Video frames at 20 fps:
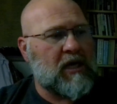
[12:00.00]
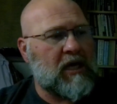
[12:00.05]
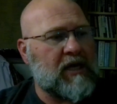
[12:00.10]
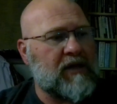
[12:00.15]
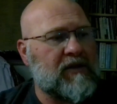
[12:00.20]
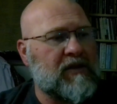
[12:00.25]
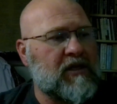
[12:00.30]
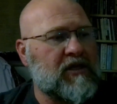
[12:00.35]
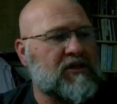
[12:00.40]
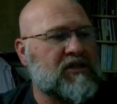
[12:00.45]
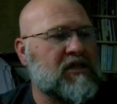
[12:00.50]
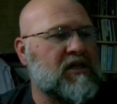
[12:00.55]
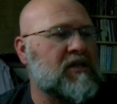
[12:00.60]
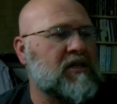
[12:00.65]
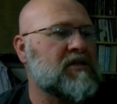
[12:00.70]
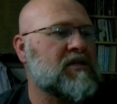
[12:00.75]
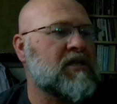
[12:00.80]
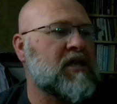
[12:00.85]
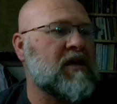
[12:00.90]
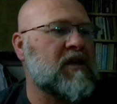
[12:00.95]
and this
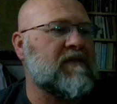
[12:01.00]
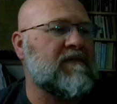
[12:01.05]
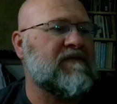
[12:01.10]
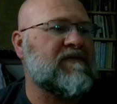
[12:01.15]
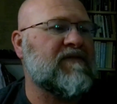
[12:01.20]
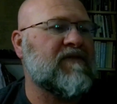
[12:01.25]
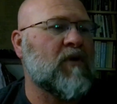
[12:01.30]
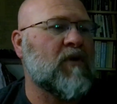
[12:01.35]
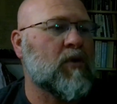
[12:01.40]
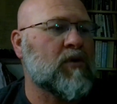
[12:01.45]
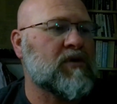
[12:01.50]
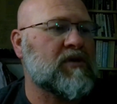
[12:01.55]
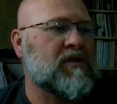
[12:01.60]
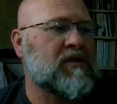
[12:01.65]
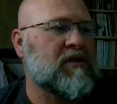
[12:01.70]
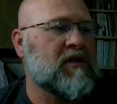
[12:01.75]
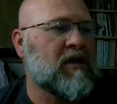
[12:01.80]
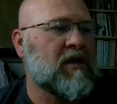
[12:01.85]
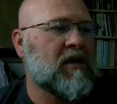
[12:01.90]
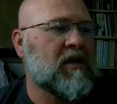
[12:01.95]
is the Vortex
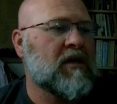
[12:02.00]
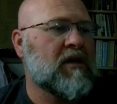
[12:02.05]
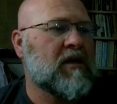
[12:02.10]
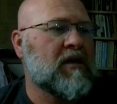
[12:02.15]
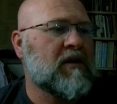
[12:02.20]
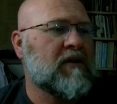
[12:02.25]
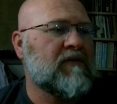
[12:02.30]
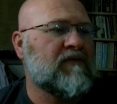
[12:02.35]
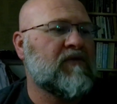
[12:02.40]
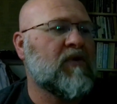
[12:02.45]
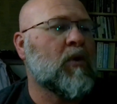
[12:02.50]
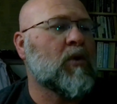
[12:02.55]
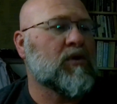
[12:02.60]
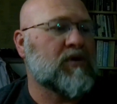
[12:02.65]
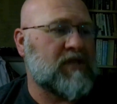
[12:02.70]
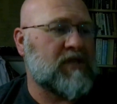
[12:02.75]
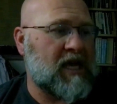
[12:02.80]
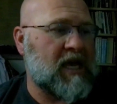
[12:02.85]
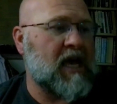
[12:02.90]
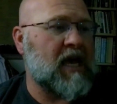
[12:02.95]

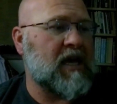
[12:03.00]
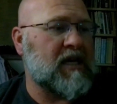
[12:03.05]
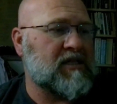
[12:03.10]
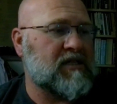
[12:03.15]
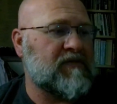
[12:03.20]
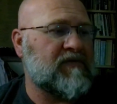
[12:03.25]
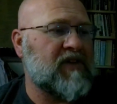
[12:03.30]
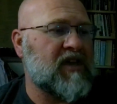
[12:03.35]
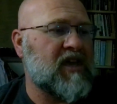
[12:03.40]
VORTX.